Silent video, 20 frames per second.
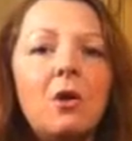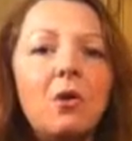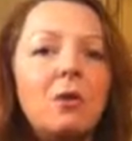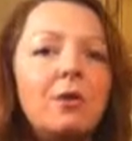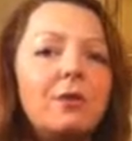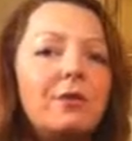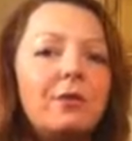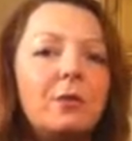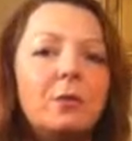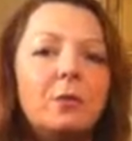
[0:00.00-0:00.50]

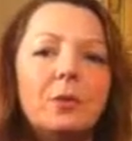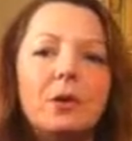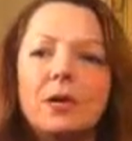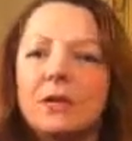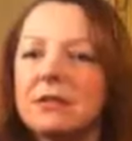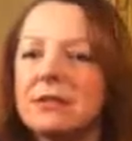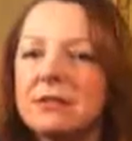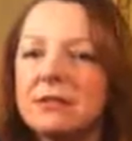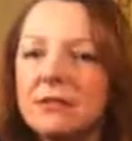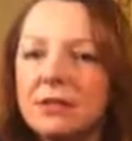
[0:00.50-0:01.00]
or if you were
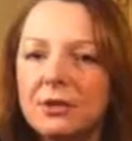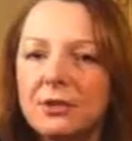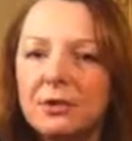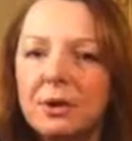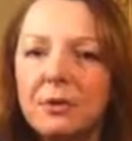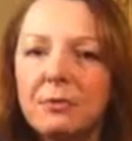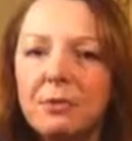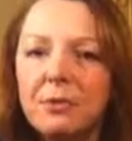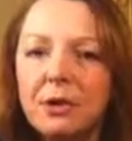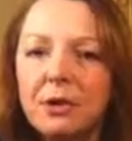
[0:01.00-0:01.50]

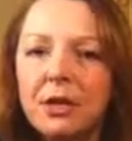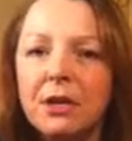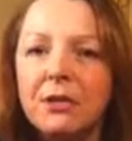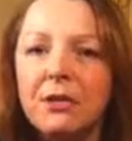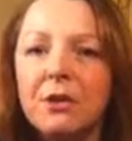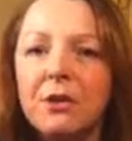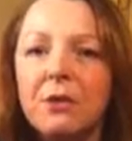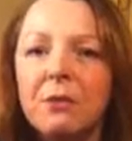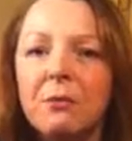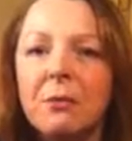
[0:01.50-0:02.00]
considering putting
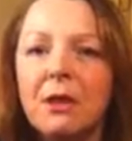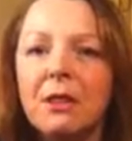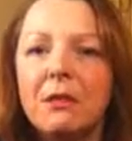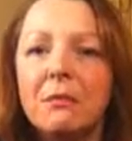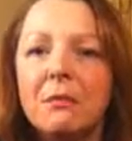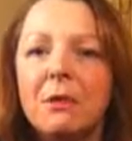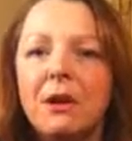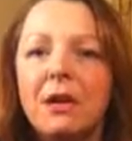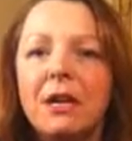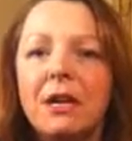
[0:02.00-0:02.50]
your home on
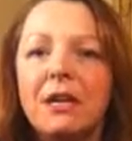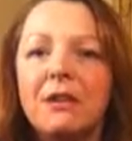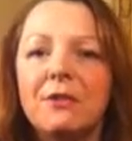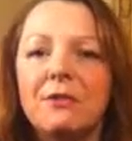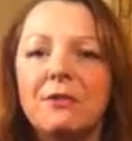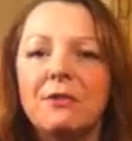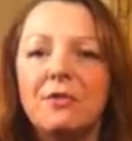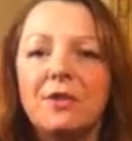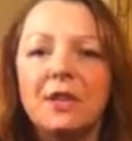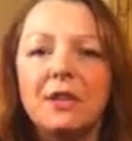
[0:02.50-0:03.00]
the market
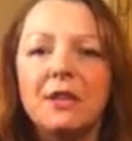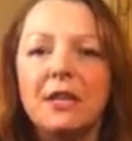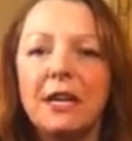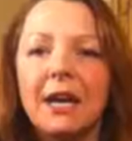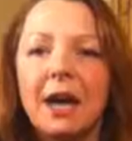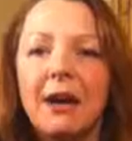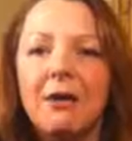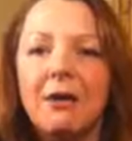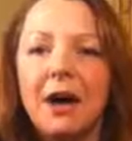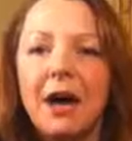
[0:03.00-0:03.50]
and
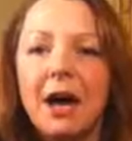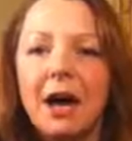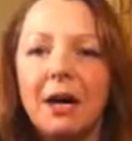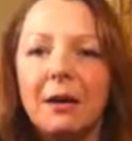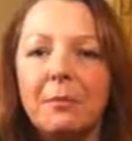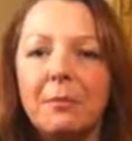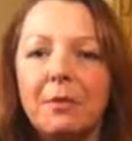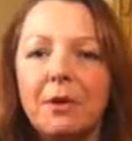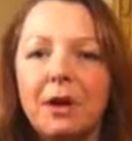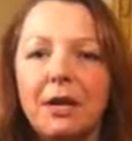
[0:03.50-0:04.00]
feeling out a
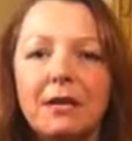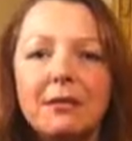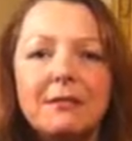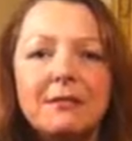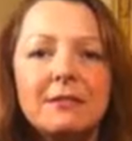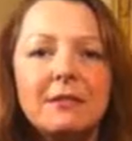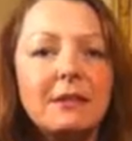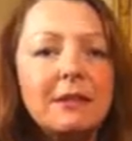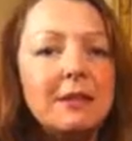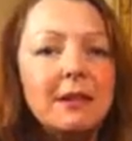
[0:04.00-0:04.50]
high
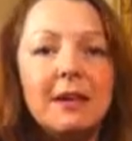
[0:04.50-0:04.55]
price,